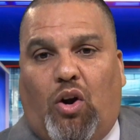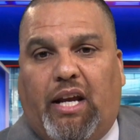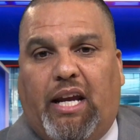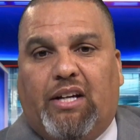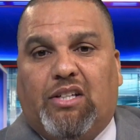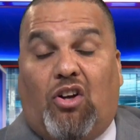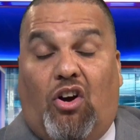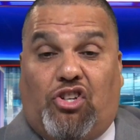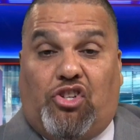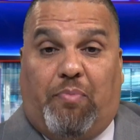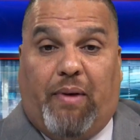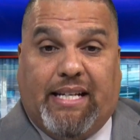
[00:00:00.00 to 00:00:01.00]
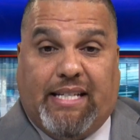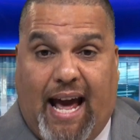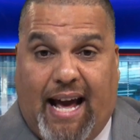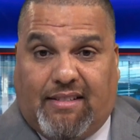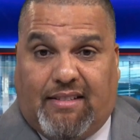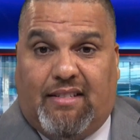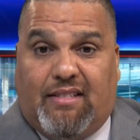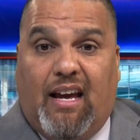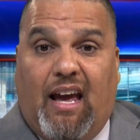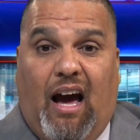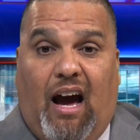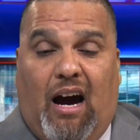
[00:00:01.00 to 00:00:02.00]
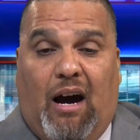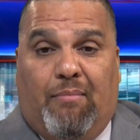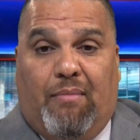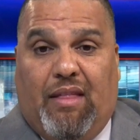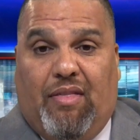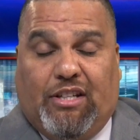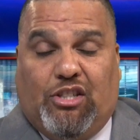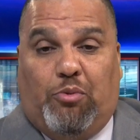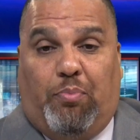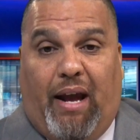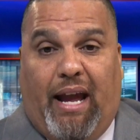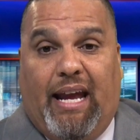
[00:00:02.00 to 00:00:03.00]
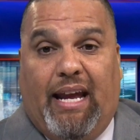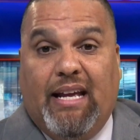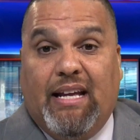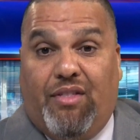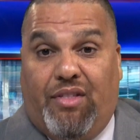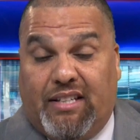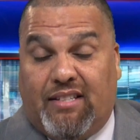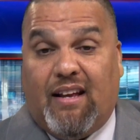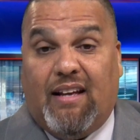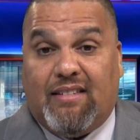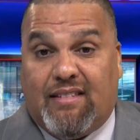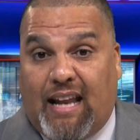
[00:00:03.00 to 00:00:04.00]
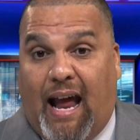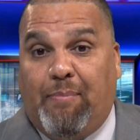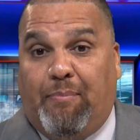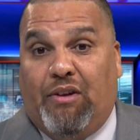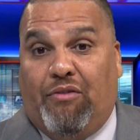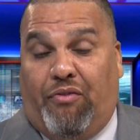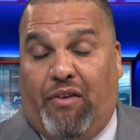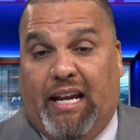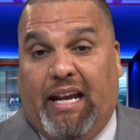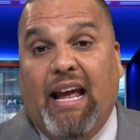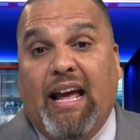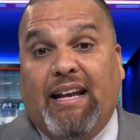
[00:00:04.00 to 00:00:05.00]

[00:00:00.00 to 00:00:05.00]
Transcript: here as long as you pay taxes and that you pay this stipend fee.